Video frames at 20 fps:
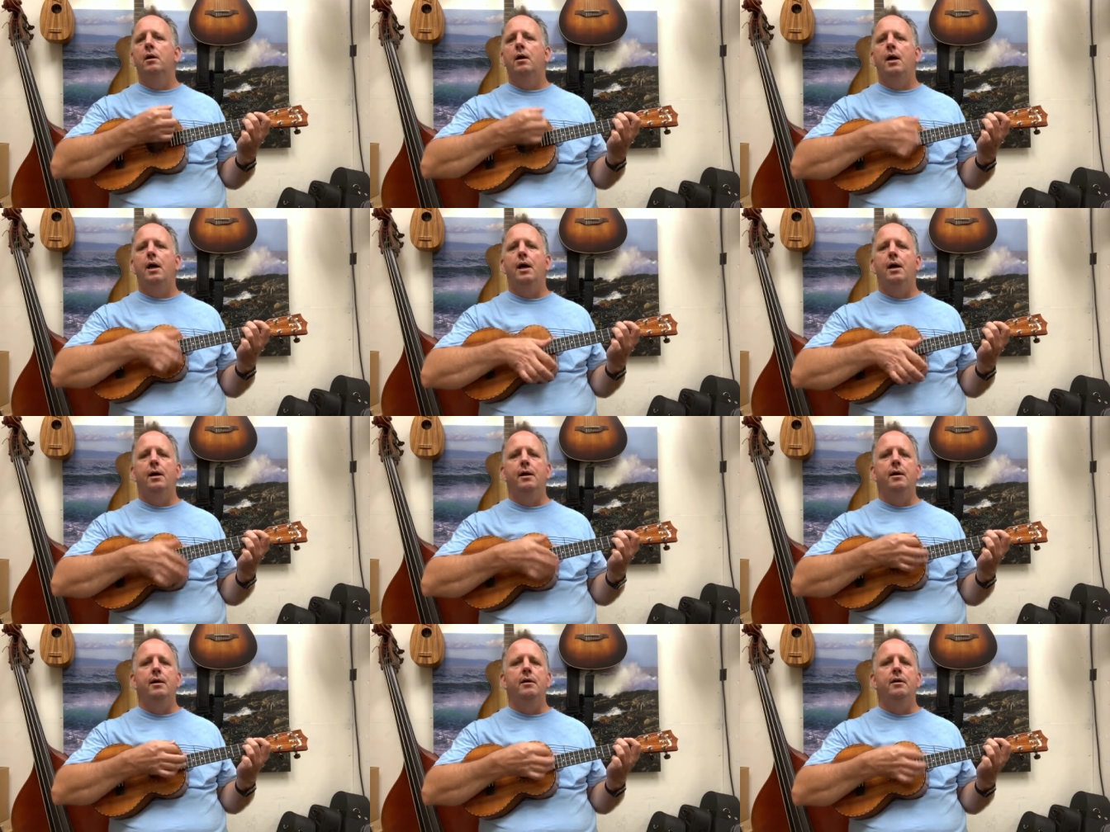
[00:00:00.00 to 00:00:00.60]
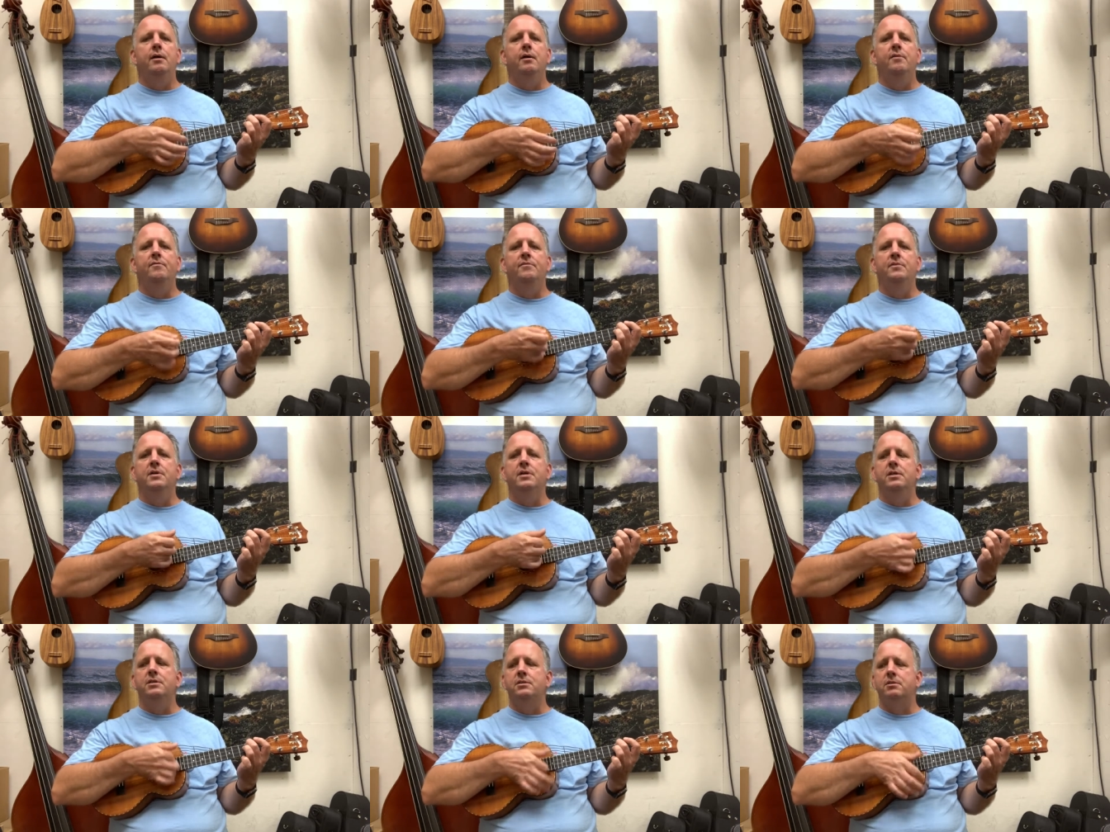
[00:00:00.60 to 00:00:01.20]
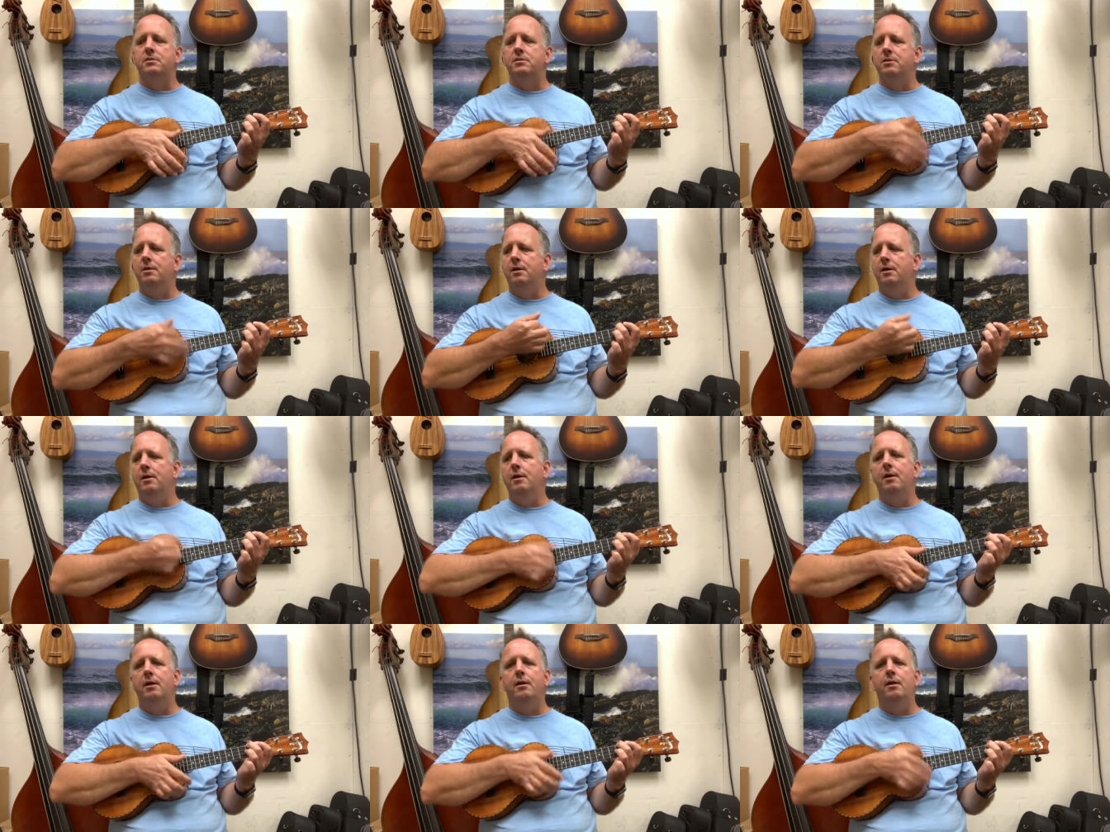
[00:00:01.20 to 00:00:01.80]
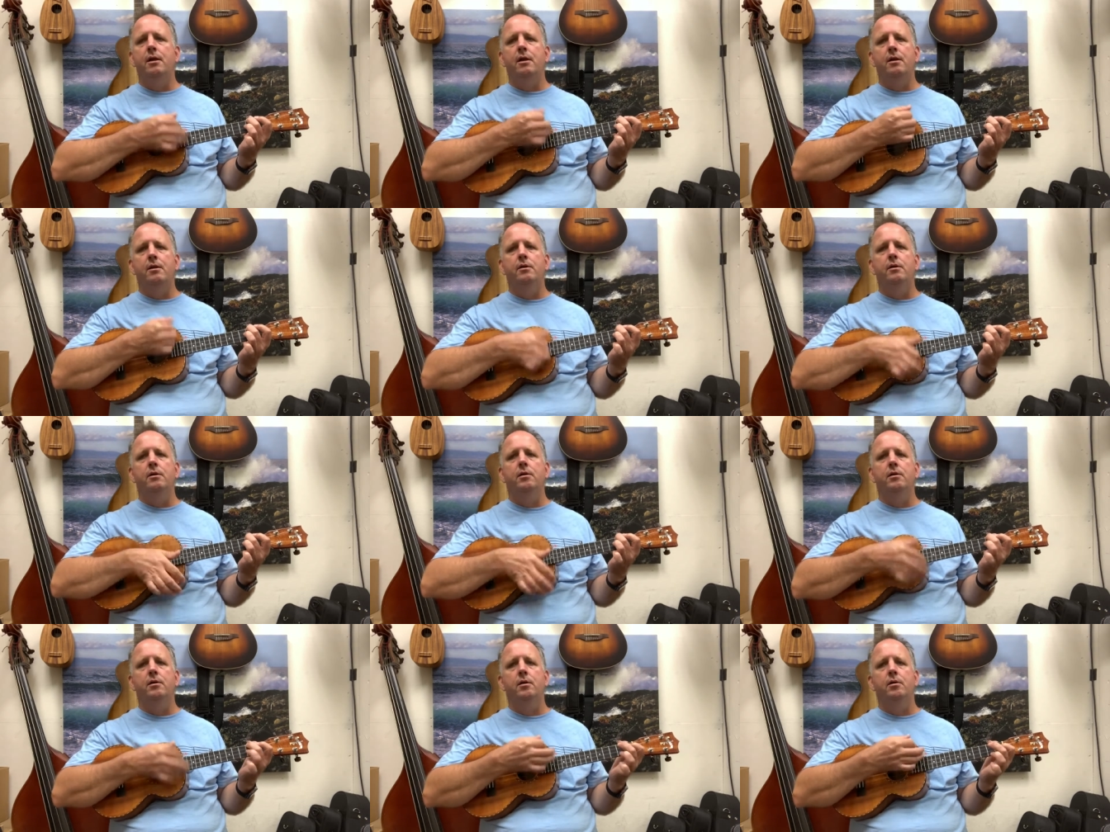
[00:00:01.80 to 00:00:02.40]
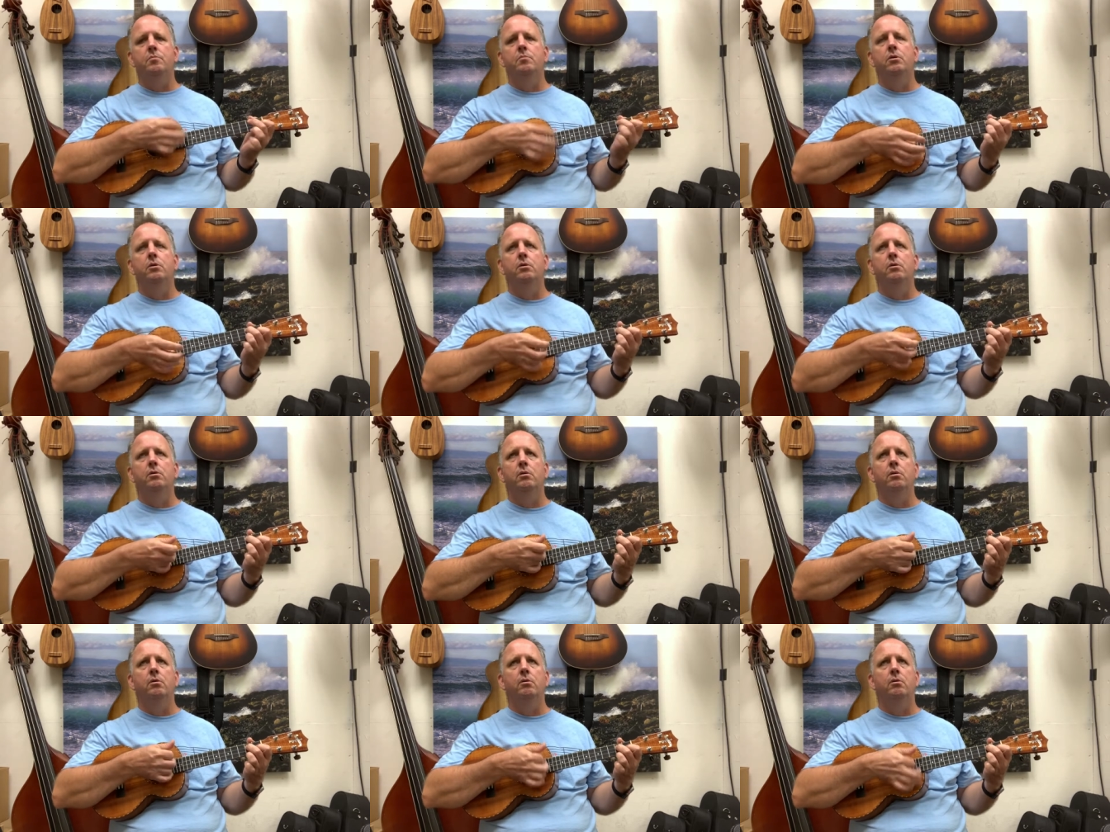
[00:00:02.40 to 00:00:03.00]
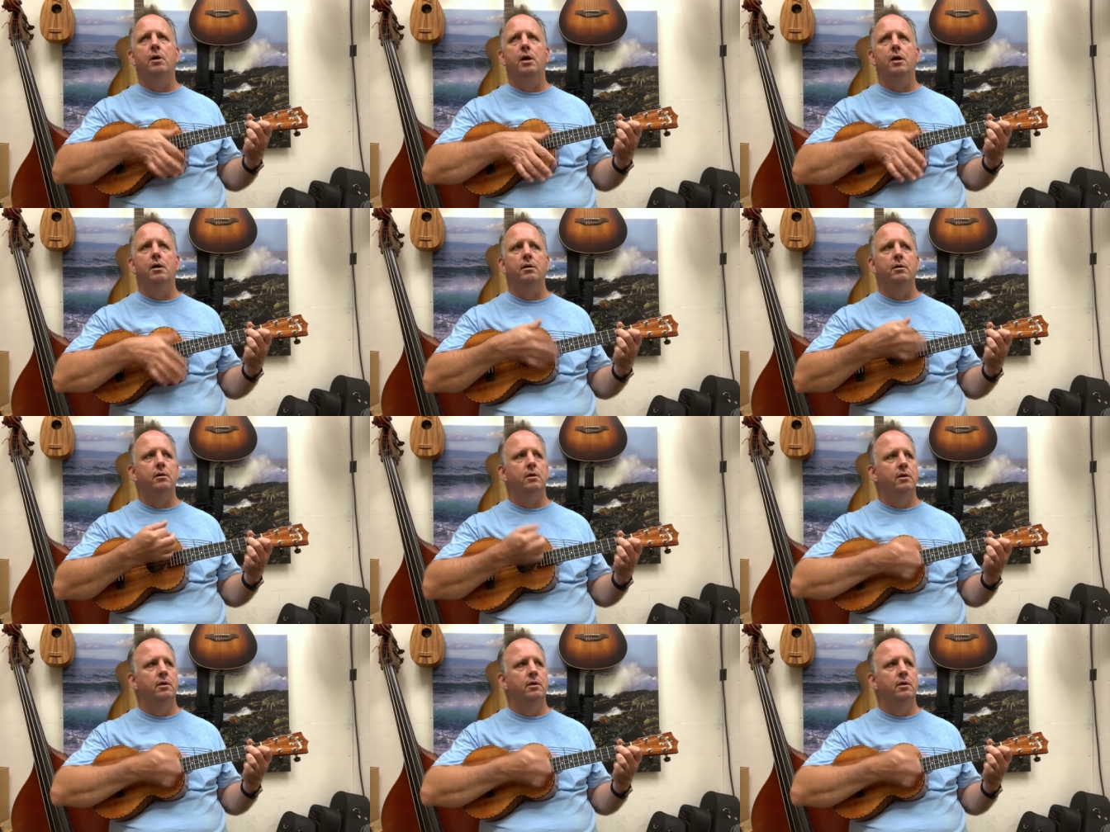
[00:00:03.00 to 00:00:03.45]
out of the sun, under the boardwalk,